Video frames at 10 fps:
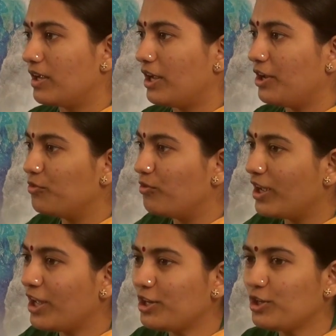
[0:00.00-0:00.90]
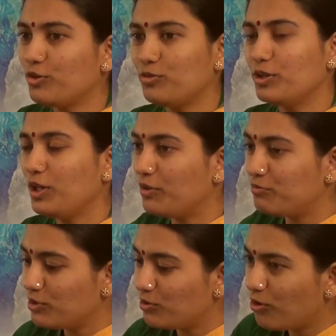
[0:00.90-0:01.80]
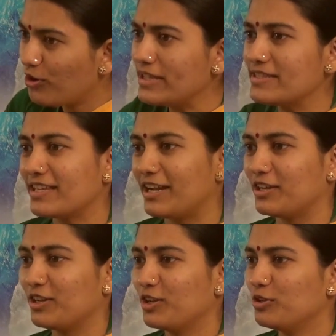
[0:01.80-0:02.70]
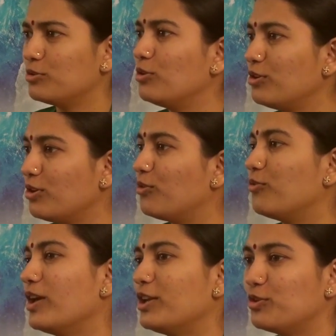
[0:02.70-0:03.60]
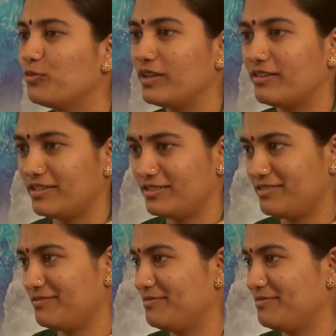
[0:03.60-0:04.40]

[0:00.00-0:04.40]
And where you, if you go inside, you don't know where you will reach.